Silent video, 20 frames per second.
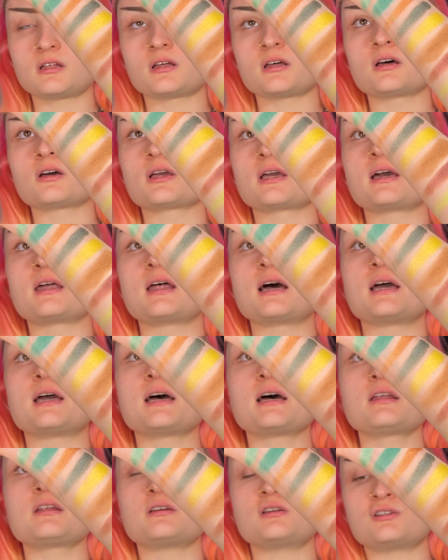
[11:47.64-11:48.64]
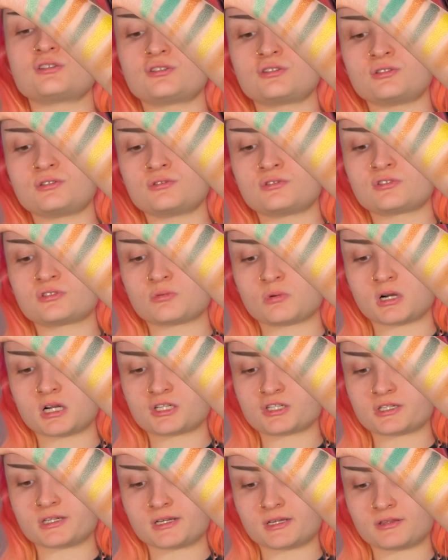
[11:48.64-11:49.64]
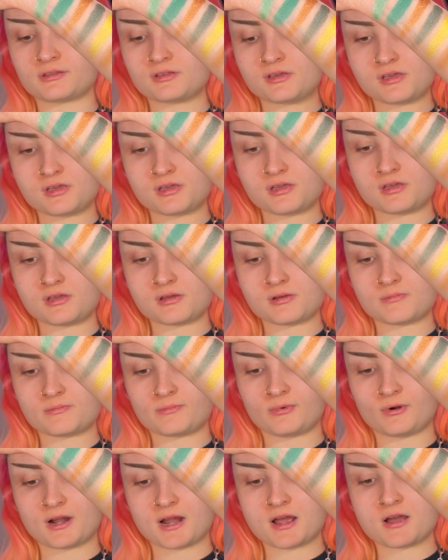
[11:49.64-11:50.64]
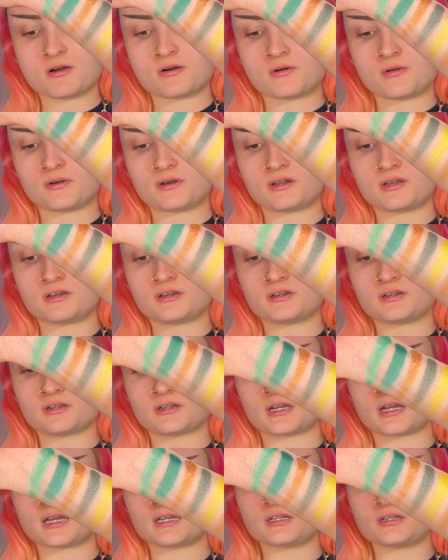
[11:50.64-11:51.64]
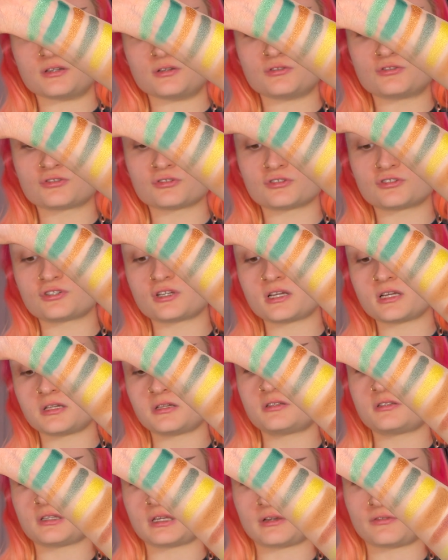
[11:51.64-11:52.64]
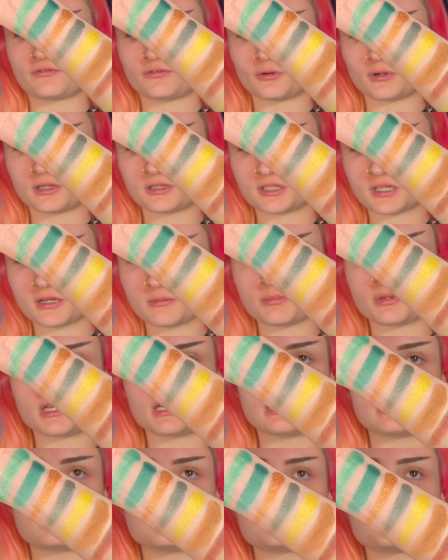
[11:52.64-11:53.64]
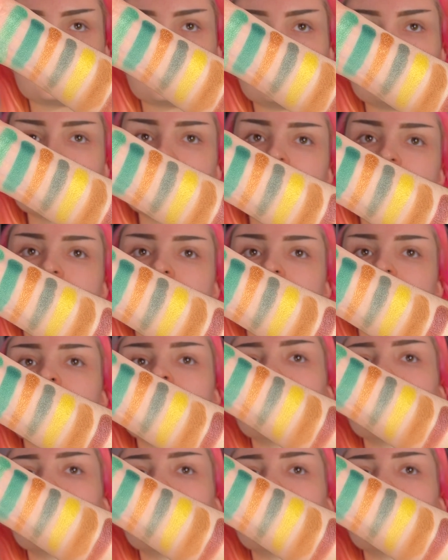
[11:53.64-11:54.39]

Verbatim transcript: Again, I had issues swatching the brown kind of neutral shades like Forked Up and Slice.